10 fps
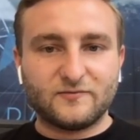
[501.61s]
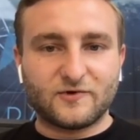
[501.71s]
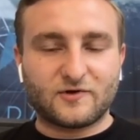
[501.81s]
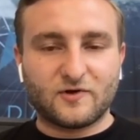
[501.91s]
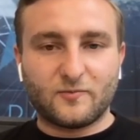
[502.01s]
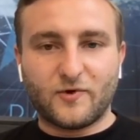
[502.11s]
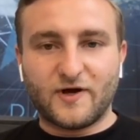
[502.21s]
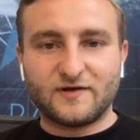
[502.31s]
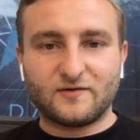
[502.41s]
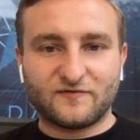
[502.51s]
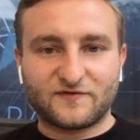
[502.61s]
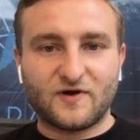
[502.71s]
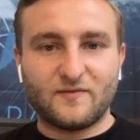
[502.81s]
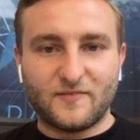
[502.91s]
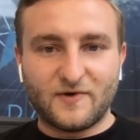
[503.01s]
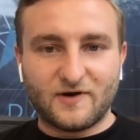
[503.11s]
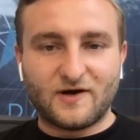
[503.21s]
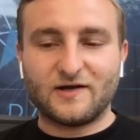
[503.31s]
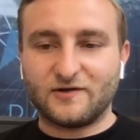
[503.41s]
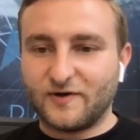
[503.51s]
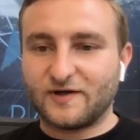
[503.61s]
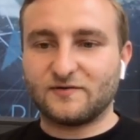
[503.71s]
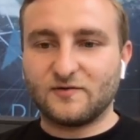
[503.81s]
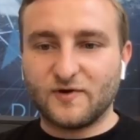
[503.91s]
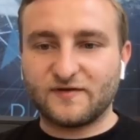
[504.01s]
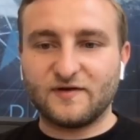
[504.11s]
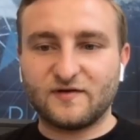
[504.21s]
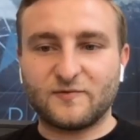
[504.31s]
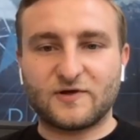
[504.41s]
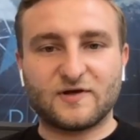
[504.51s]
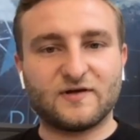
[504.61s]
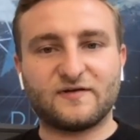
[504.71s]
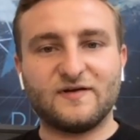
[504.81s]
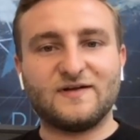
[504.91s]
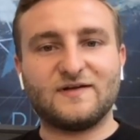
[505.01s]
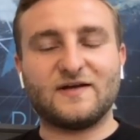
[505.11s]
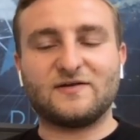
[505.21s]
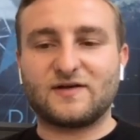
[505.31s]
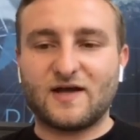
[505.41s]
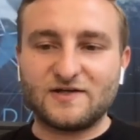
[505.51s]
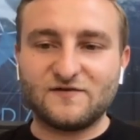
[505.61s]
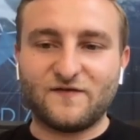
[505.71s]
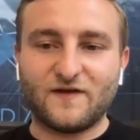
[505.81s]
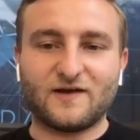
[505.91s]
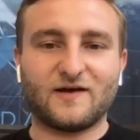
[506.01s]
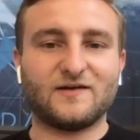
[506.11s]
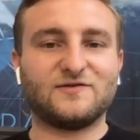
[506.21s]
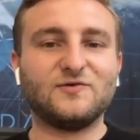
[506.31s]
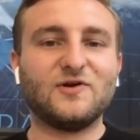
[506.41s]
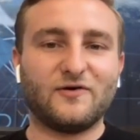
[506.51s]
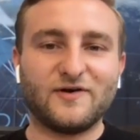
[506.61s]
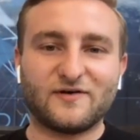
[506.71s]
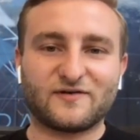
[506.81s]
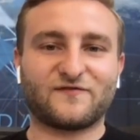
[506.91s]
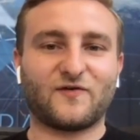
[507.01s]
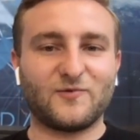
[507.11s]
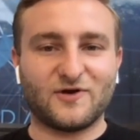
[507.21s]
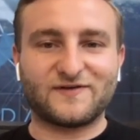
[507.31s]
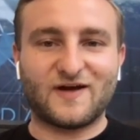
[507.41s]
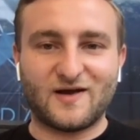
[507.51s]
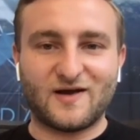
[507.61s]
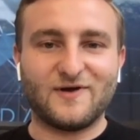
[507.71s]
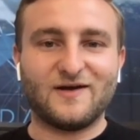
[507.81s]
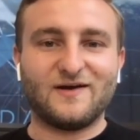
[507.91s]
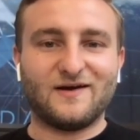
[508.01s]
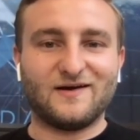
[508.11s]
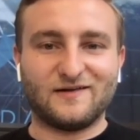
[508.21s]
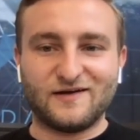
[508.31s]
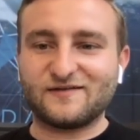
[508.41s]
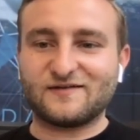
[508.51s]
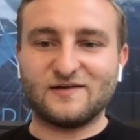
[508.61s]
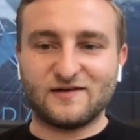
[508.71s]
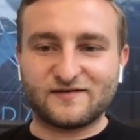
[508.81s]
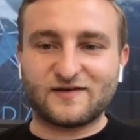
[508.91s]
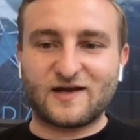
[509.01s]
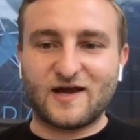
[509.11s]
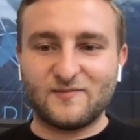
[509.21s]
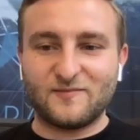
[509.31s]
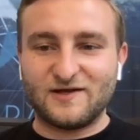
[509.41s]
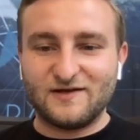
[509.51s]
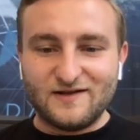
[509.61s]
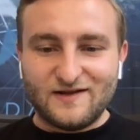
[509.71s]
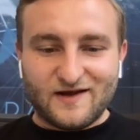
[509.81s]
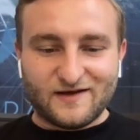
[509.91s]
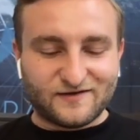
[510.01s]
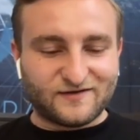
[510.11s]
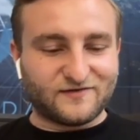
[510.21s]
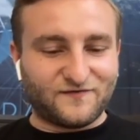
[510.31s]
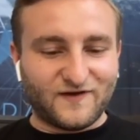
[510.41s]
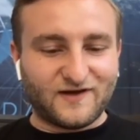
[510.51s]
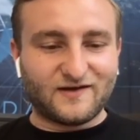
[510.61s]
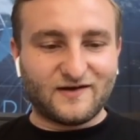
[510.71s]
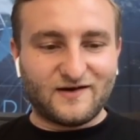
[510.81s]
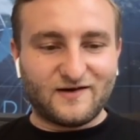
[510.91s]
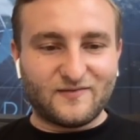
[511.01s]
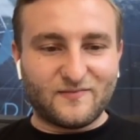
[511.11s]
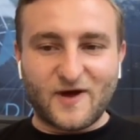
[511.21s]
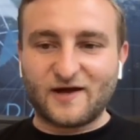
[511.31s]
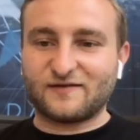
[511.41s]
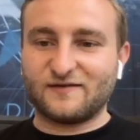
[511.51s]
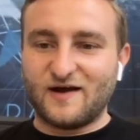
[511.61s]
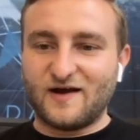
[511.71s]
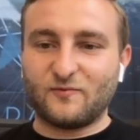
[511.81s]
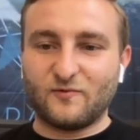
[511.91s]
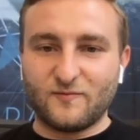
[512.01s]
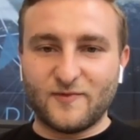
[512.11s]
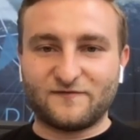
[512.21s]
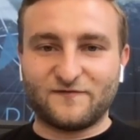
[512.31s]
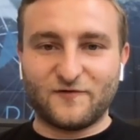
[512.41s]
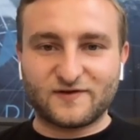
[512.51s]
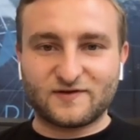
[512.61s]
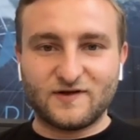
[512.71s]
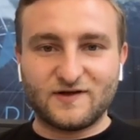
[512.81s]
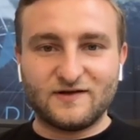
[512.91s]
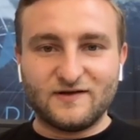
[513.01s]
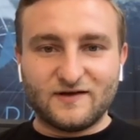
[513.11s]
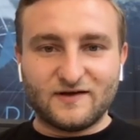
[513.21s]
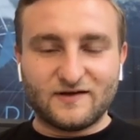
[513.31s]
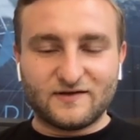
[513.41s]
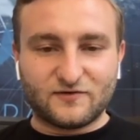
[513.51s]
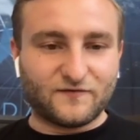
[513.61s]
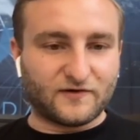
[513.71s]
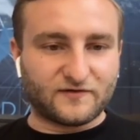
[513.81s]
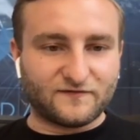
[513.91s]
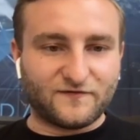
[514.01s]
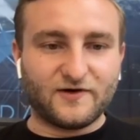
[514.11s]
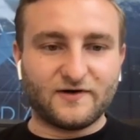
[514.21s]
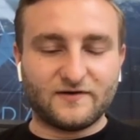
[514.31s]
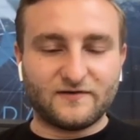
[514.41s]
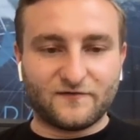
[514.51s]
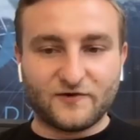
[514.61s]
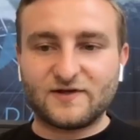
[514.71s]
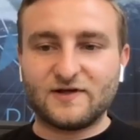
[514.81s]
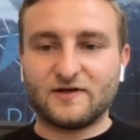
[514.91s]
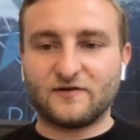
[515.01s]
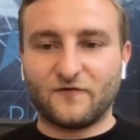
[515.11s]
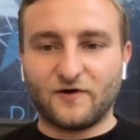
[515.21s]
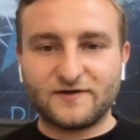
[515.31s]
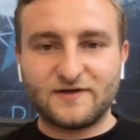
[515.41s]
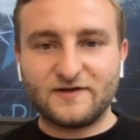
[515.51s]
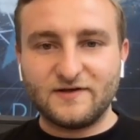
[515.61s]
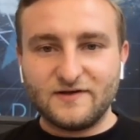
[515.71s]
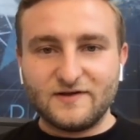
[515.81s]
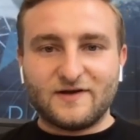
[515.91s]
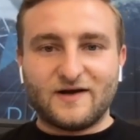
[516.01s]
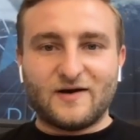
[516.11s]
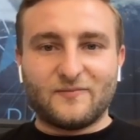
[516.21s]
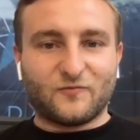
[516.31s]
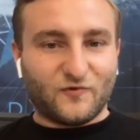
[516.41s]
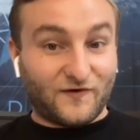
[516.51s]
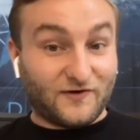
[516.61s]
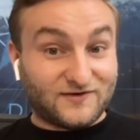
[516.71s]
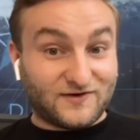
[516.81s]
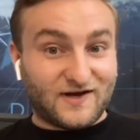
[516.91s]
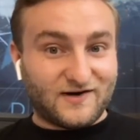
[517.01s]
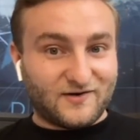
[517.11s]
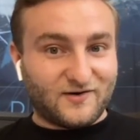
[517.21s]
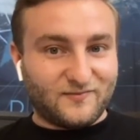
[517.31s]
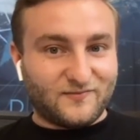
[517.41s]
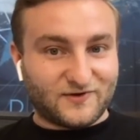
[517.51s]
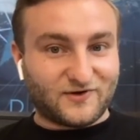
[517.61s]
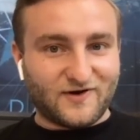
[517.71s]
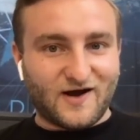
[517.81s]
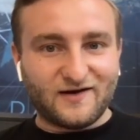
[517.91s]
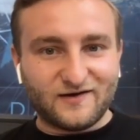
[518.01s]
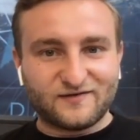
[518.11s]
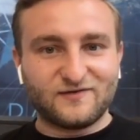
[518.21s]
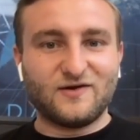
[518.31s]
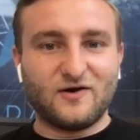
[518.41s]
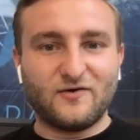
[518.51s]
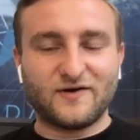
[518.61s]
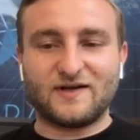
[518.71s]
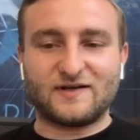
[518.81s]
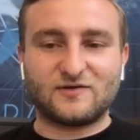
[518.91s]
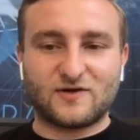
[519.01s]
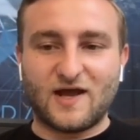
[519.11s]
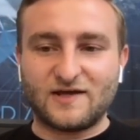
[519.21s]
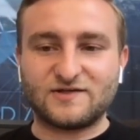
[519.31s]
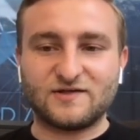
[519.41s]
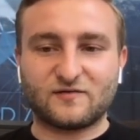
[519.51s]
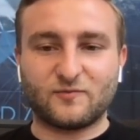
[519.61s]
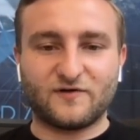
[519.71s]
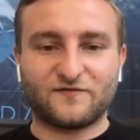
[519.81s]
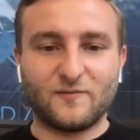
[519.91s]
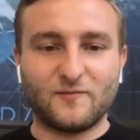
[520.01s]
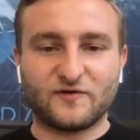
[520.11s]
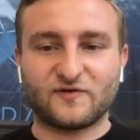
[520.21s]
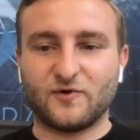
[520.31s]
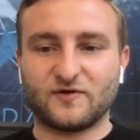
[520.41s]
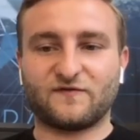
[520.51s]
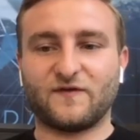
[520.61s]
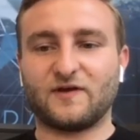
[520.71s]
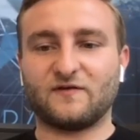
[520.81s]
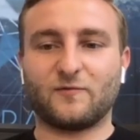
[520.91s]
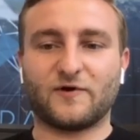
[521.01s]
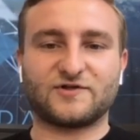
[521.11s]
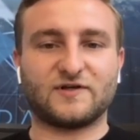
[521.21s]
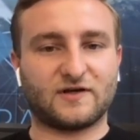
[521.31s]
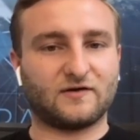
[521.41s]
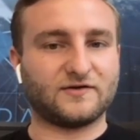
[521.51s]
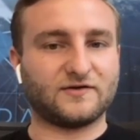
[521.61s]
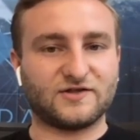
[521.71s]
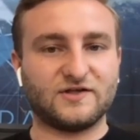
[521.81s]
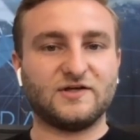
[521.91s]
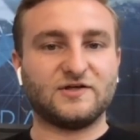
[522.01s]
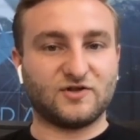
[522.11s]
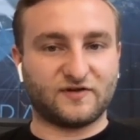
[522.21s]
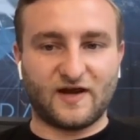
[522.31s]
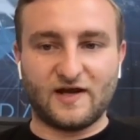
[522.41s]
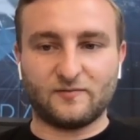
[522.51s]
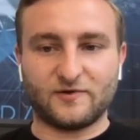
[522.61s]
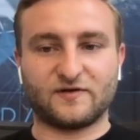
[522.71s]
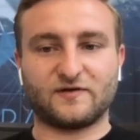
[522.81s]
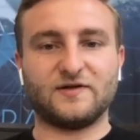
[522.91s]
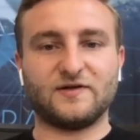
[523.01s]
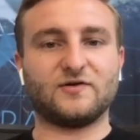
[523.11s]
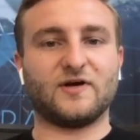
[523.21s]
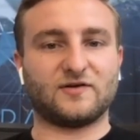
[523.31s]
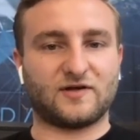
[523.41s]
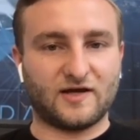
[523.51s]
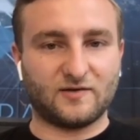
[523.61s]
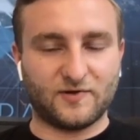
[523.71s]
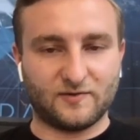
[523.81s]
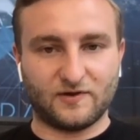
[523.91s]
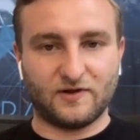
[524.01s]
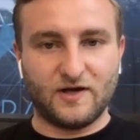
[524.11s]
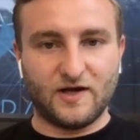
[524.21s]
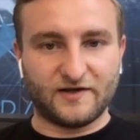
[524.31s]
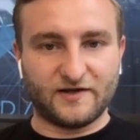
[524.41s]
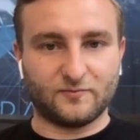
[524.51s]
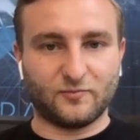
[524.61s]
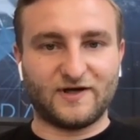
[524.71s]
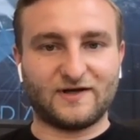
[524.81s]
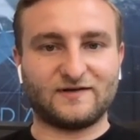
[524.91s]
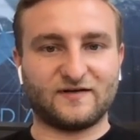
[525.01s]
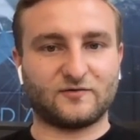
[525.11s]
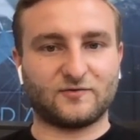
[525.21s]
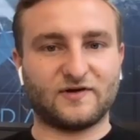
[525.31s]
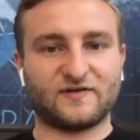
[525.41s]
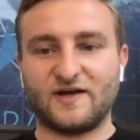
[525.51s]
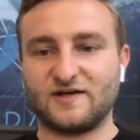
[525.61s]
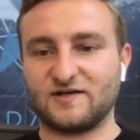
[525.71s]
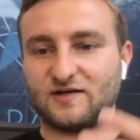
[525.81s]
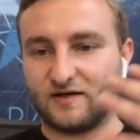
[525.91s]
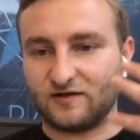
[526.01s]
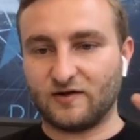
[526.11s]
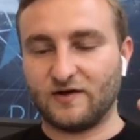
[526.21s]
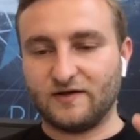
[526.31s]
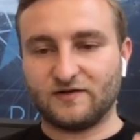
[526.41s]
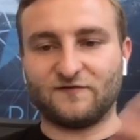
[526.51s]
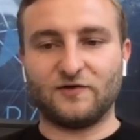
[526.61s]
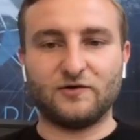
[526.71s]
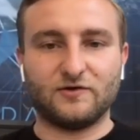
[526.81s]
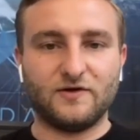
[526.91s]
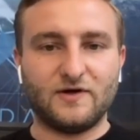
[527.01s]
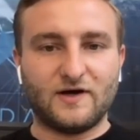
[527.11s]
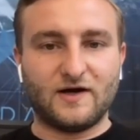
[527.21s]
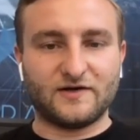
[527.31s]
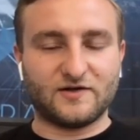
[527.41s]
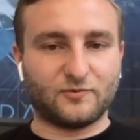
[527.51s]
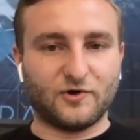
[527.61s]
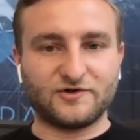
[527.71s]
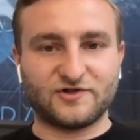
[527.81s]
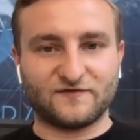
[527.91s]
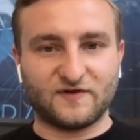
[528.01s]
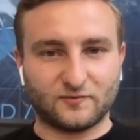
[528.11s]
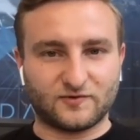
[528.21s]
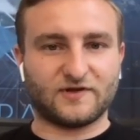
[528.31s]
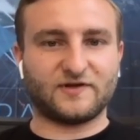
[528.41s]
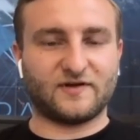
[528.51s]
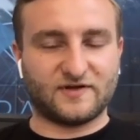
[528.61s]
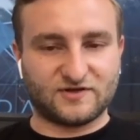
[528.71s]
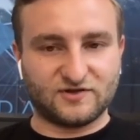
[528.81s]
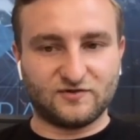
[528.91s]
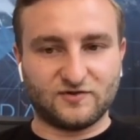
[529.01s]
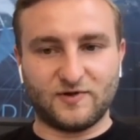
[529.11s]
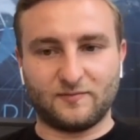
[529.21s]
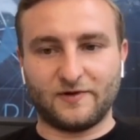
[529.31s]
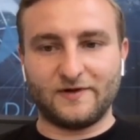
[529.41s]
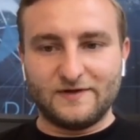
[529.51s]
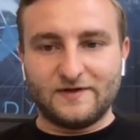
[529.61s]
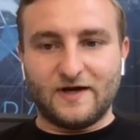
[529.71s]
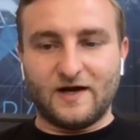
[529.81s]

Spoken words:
We're collaborating with some highly ranked universities because the education thing, and you know it also from your time, and Lisk, the Lisk Academy. And this is a thing Max and I, when we met firstly in 2013 and 14, we found it together. Bitcoin Aachen, as you know, and education is one of the most important things if blockchain technology should scale, because you need to educate the people and to bring decentralization and the view, the approach of decentralization to the people.